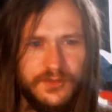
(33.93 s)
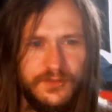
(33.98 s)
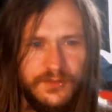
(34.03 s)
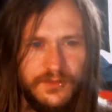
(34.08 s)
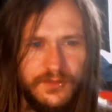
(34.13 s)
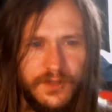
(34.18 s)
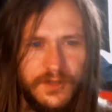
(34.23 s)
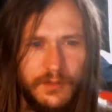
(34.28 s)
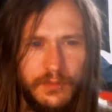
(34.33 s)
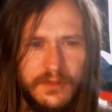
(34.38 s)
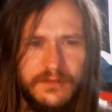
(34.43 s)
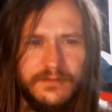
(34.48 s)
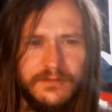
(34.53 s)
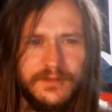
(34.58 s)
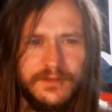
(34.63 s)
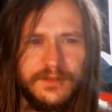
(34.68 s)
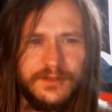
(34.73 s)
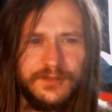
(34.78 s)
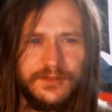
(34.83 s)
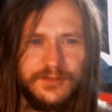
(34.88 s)
I believe
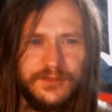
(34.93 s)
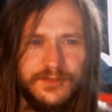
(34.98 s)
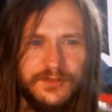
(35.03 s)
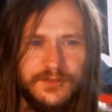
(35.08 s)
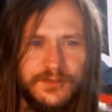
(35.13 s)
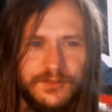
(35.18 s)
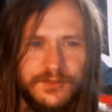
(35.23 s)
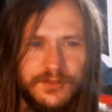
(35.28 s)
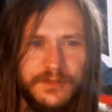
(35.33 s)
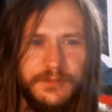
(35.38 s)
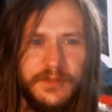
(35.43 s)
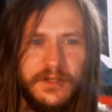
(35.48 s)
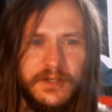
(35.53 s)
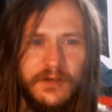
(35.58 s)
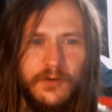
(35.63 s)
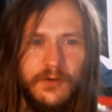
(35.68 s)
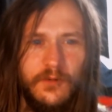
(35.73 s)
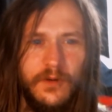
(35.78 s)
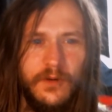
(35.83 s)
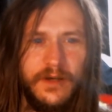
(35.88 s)
it's a stripping
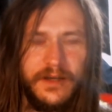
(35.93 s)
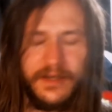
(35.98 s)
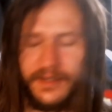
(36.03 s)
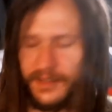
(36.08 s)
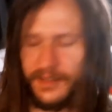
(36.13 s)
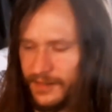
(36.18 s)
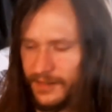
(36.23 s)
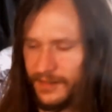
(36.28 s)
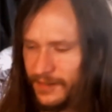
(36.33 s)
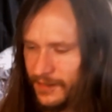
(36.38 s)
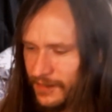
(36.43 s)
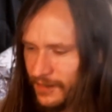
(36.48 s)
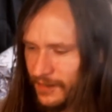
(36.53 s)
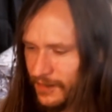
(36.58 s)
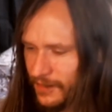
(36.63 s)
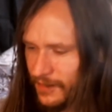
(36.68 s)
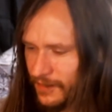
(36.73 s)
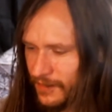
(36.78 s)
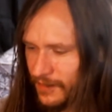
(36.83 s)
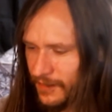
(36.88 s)
away,
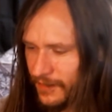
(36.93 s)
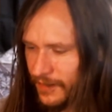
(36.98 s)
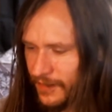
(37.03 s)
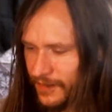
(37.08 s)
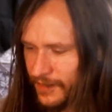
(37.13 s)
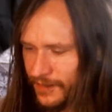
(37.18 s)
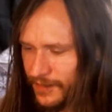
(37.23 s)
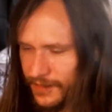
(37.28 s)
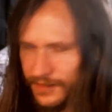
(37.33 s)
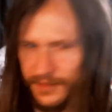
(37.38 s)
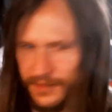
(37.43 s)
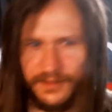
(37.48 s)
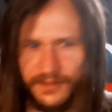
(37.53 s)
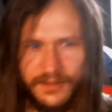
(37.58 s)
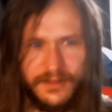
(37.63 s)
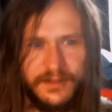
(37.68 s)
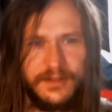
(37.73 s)
a